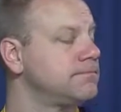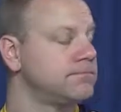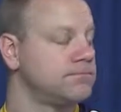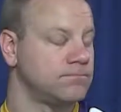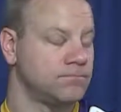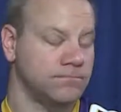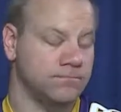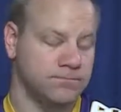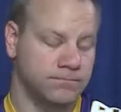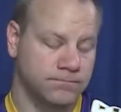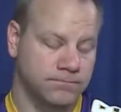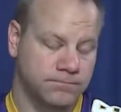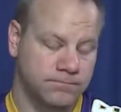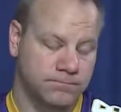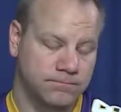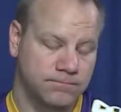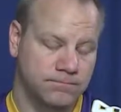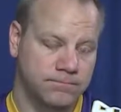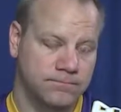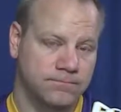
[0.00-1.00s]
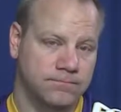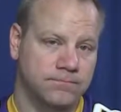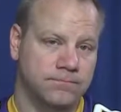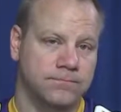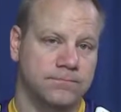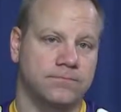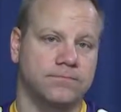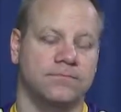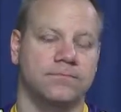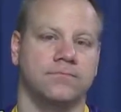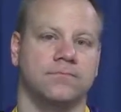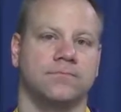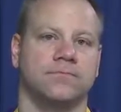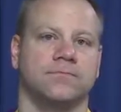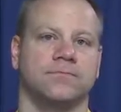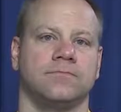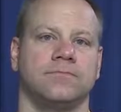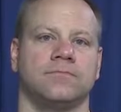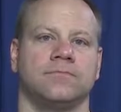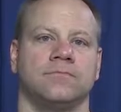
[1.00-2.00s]

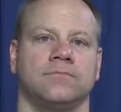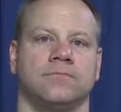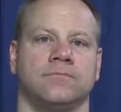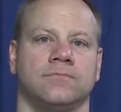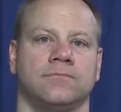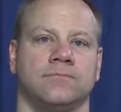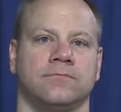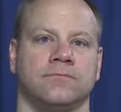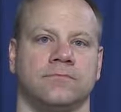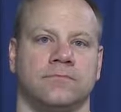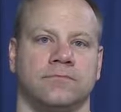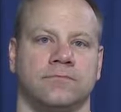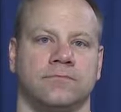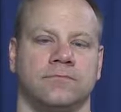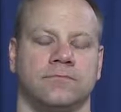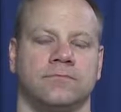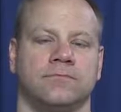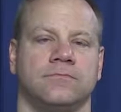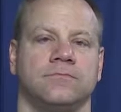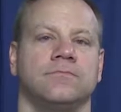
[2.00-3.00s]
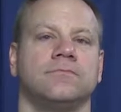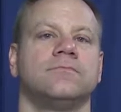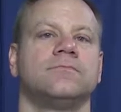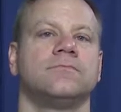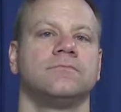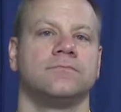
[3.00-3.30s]
[no speech]